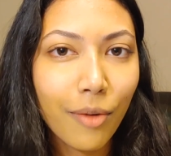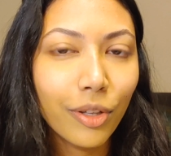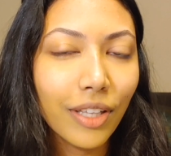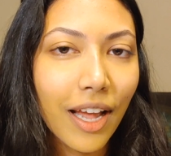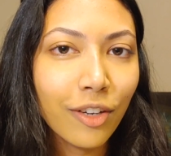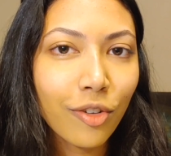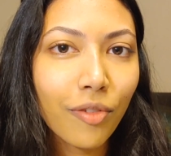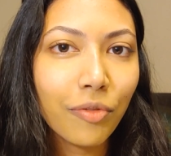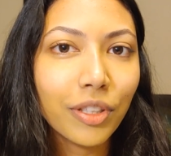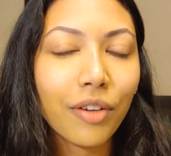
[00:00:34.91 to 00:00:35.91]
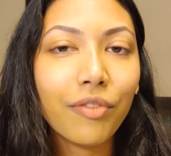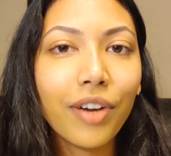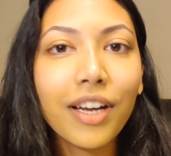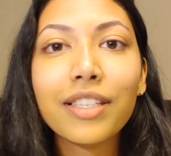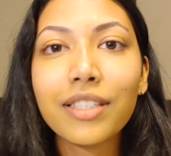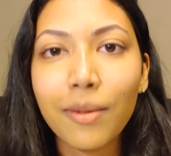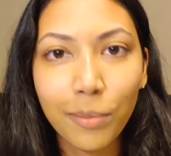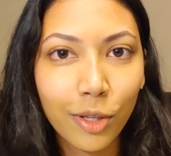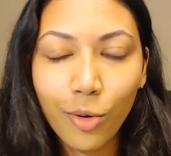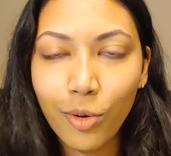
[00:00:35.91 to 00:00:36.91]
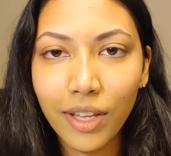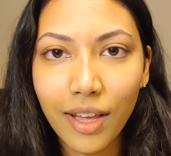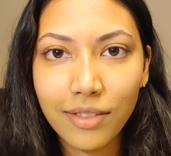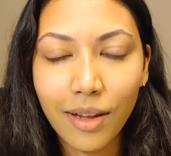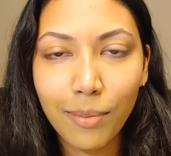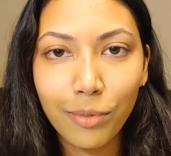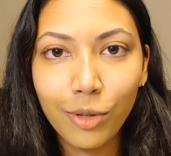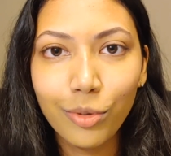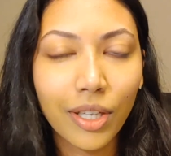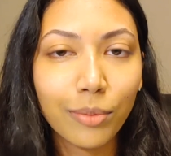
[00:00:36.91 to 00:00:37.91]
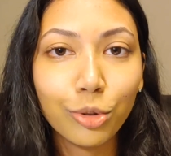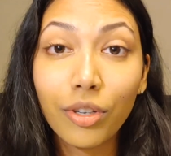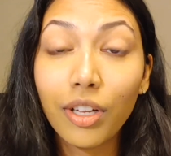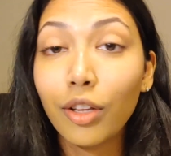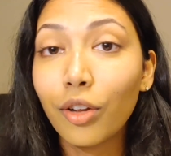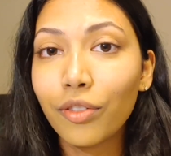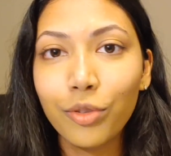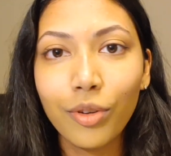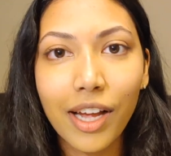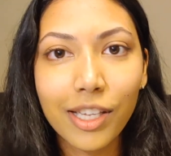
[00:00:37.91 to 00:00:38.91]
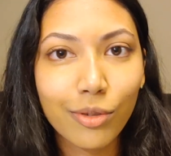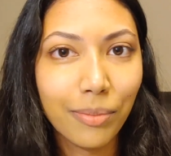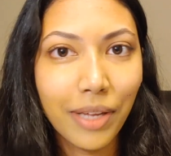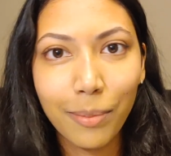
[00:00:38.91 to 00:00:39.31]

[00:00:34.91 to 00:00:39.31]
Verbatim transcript: We'll end off with a very simple coding example which I'm sure a lot of you guys will be